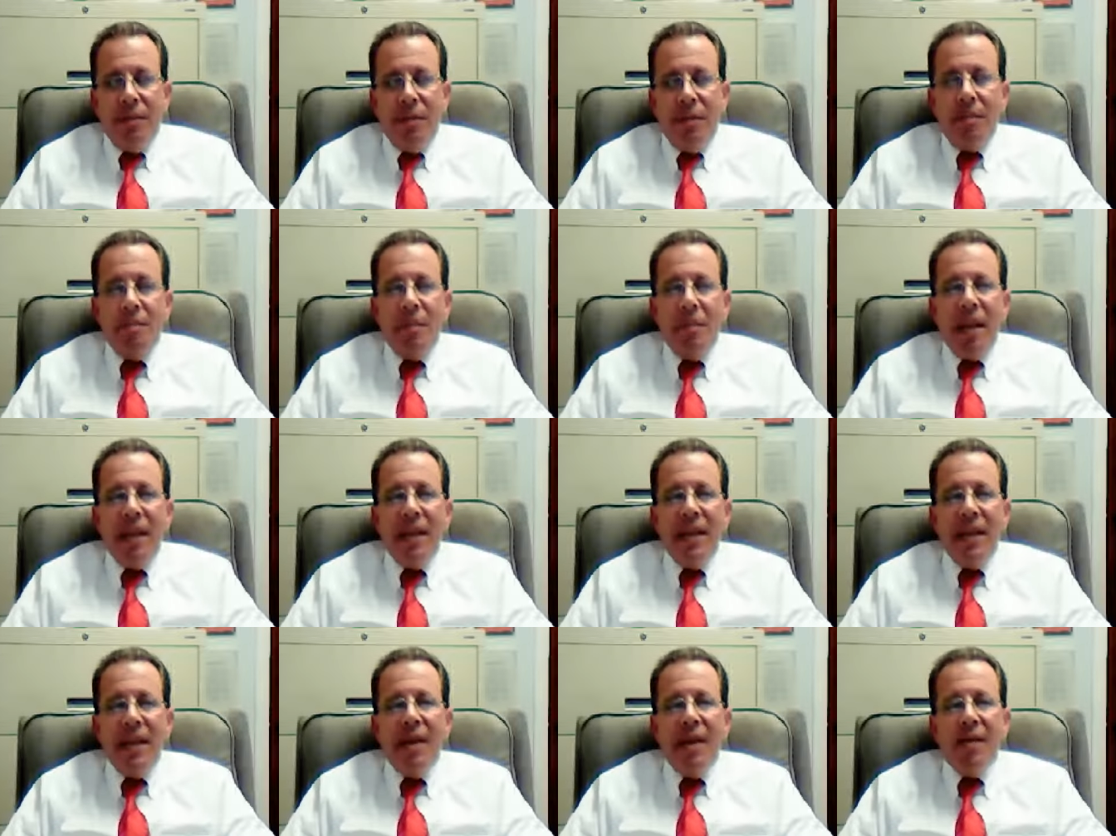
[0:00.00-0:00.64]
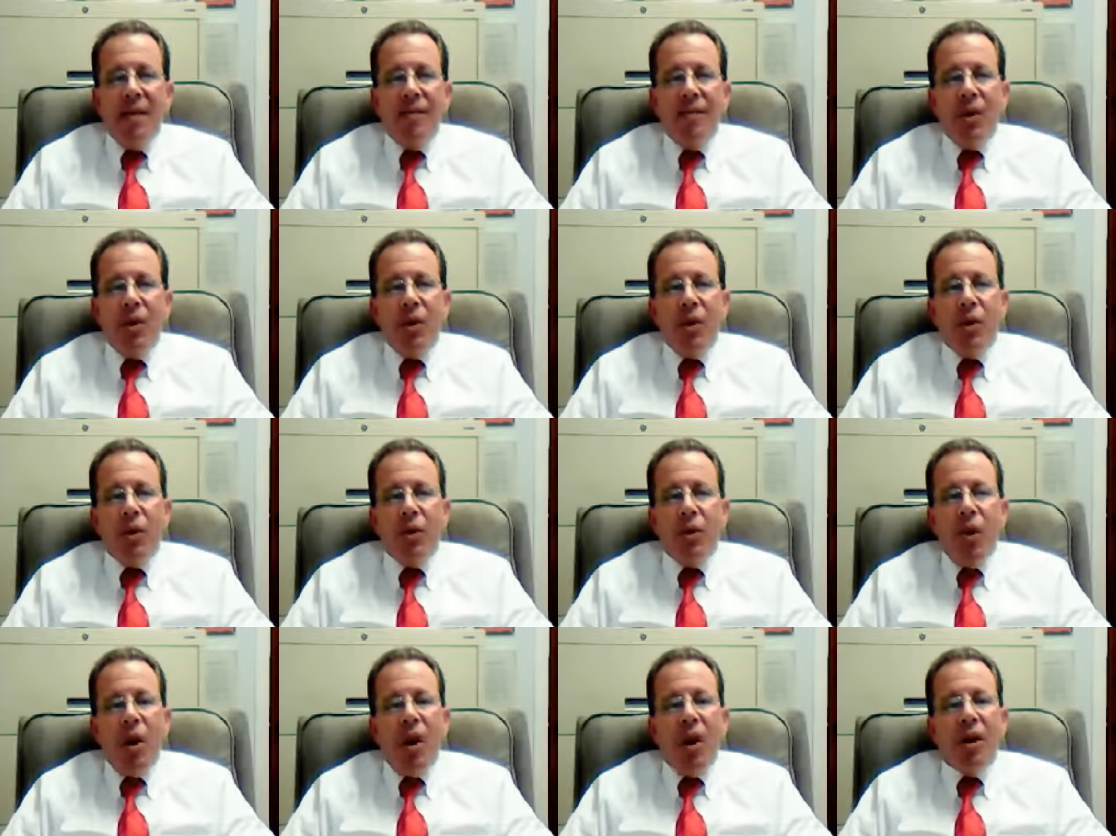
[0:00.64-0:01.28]
Many of
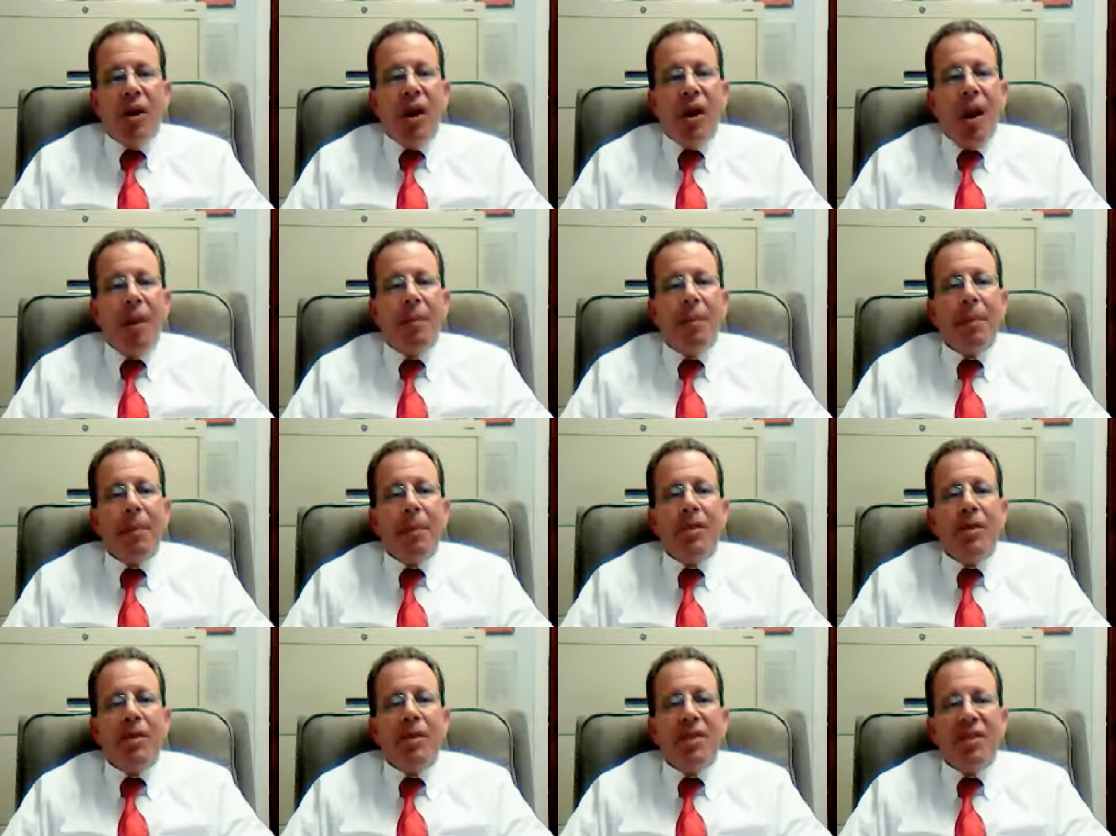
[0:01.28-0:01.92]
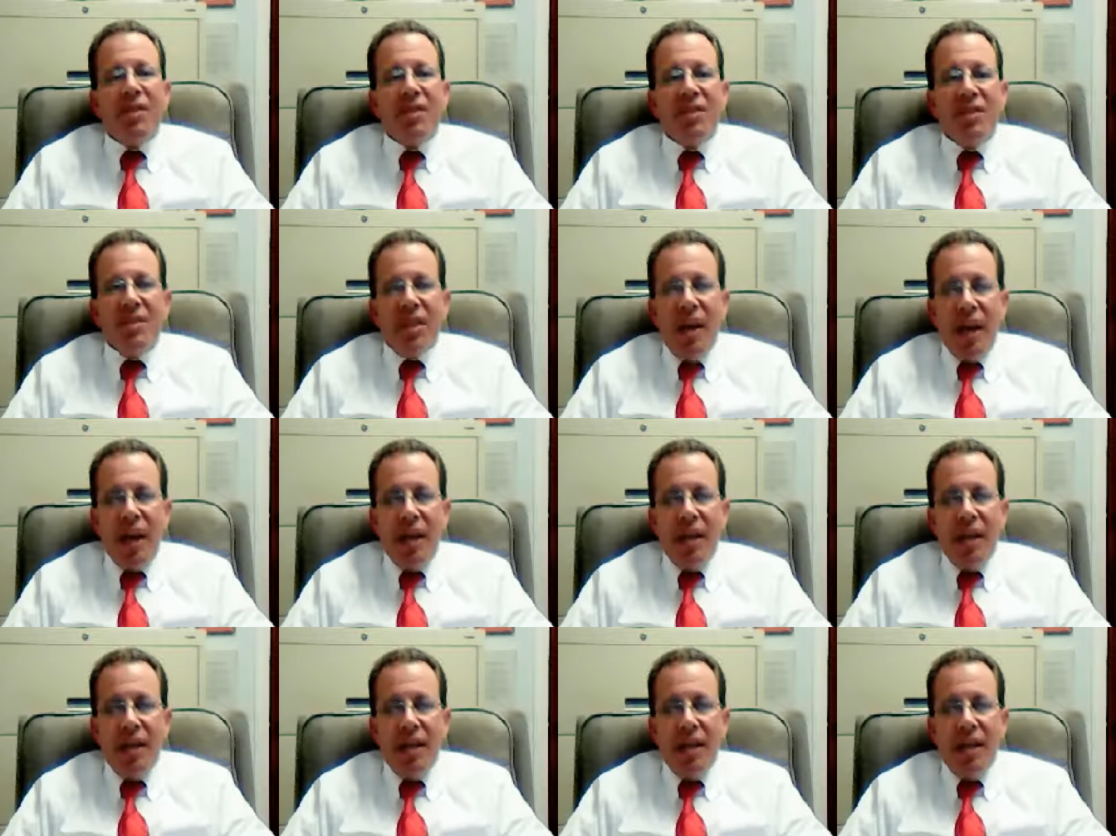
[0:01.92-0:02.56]
you are coming to this
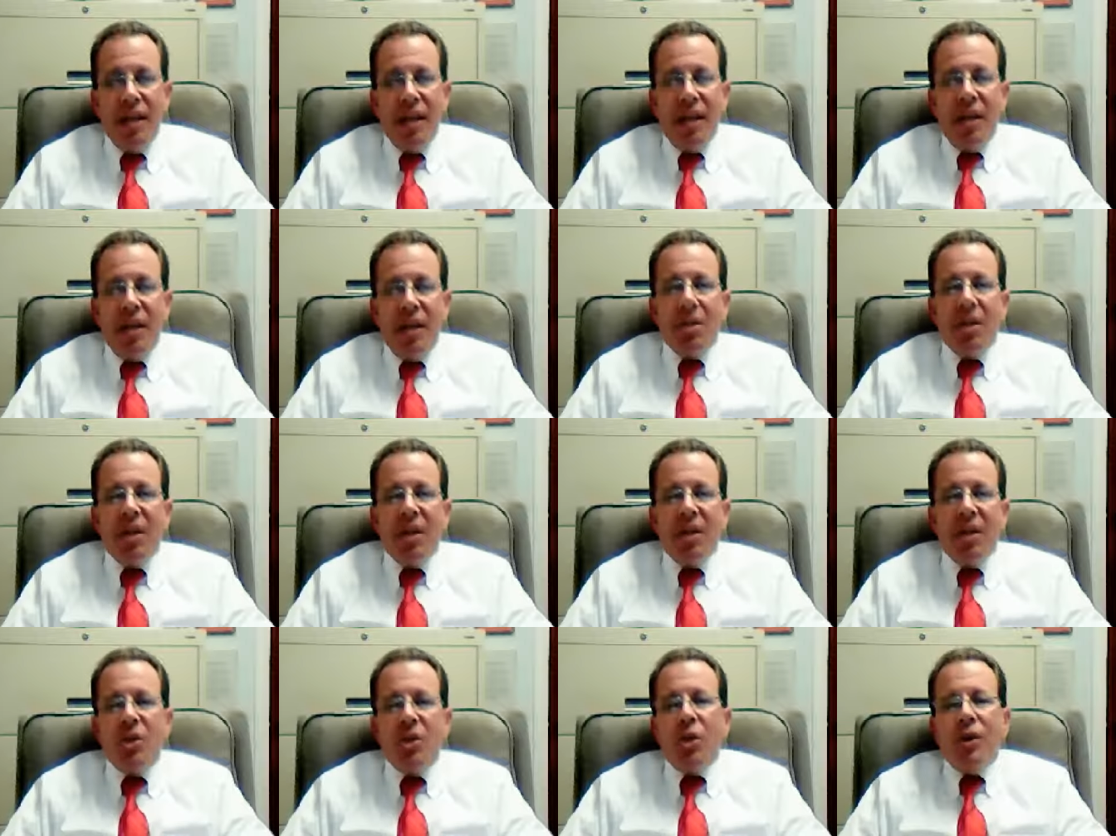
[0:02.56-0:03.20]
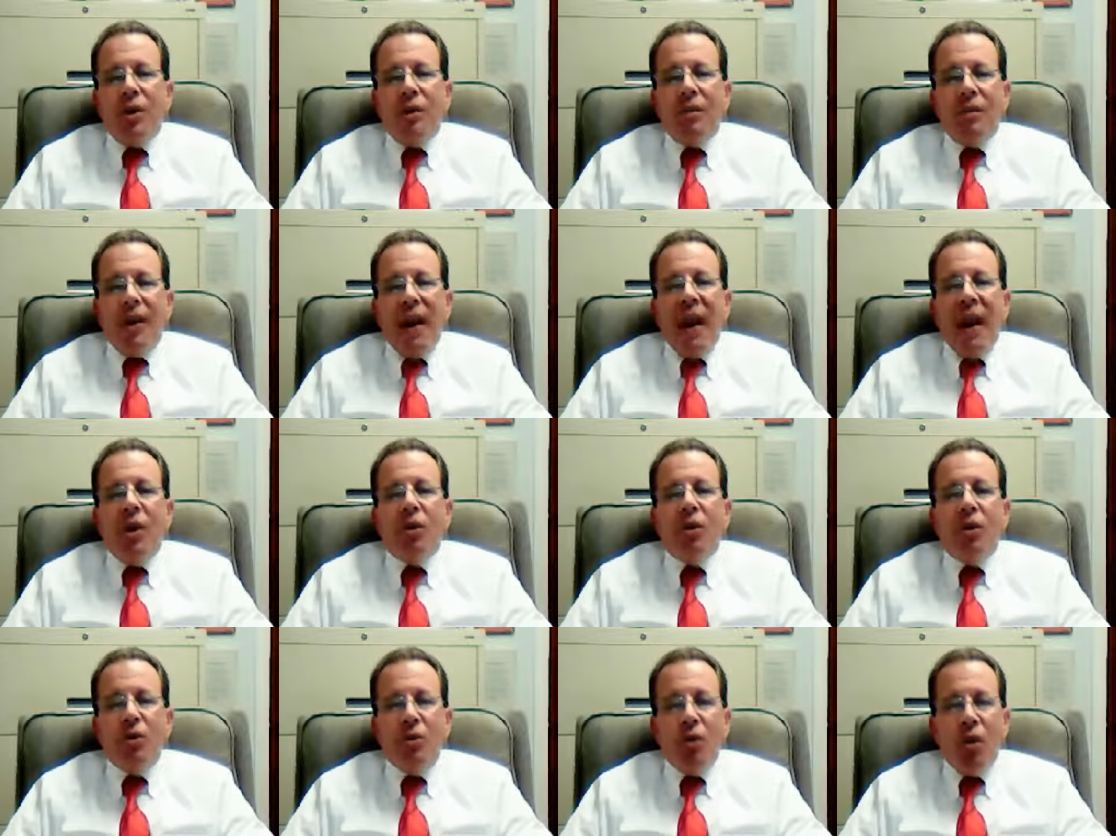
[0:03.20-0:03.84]
site because you have
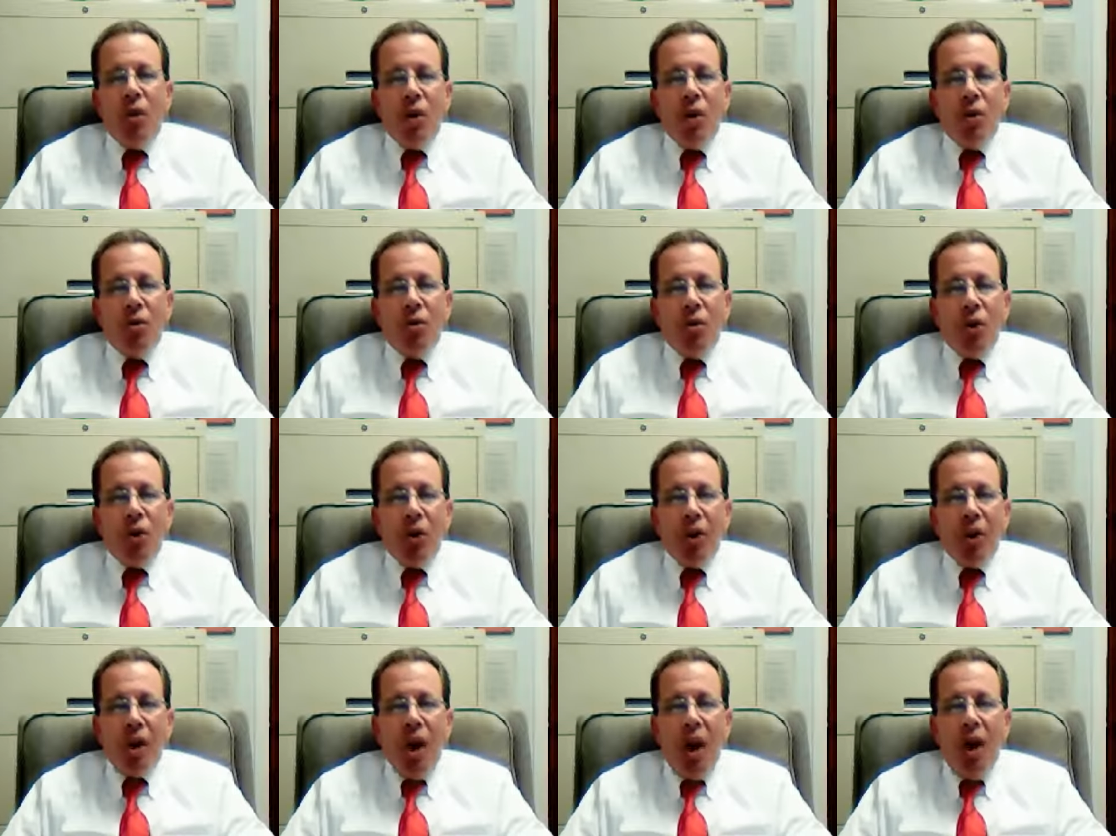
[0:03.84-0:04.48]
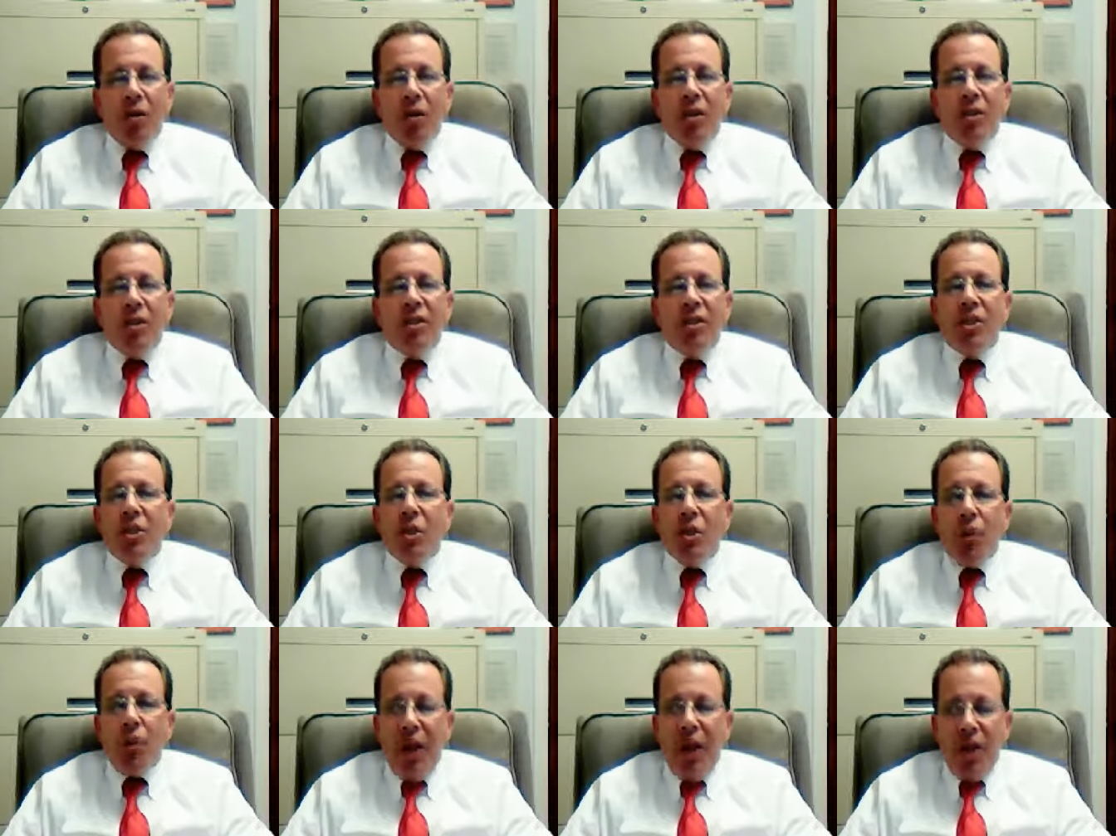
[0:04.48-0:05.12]
outgrown your current
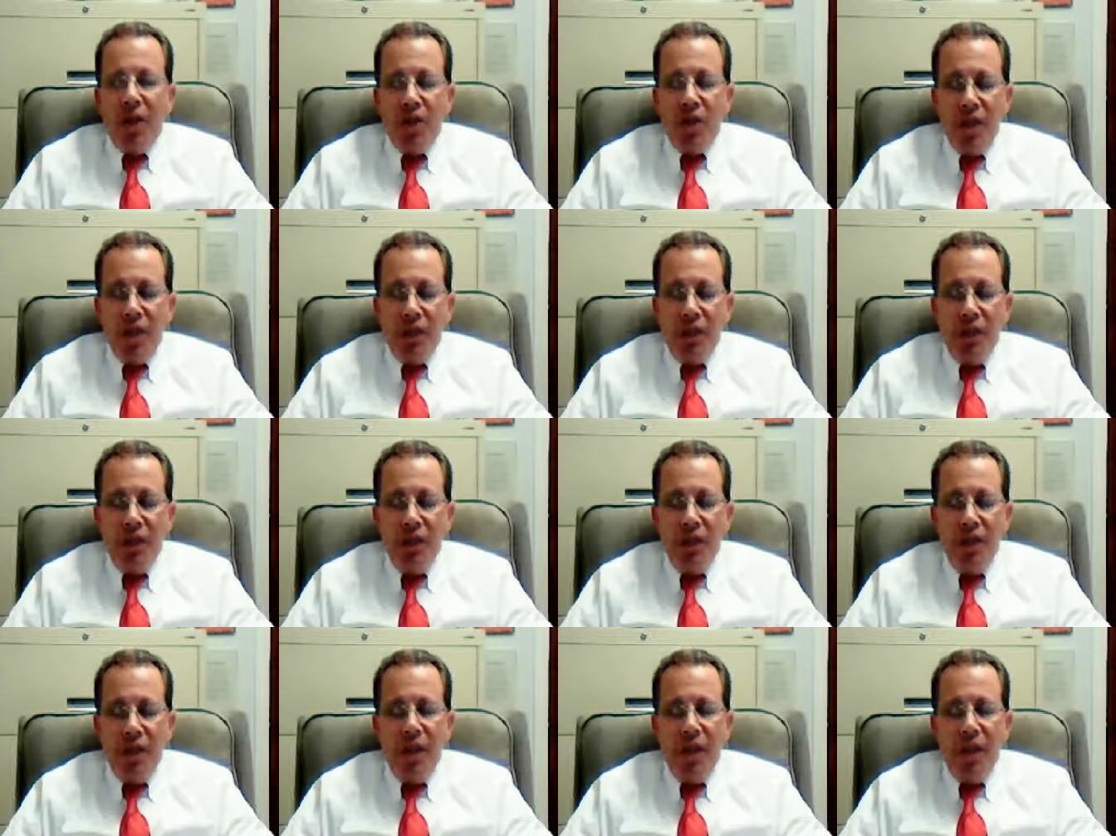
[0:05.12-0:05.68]
situation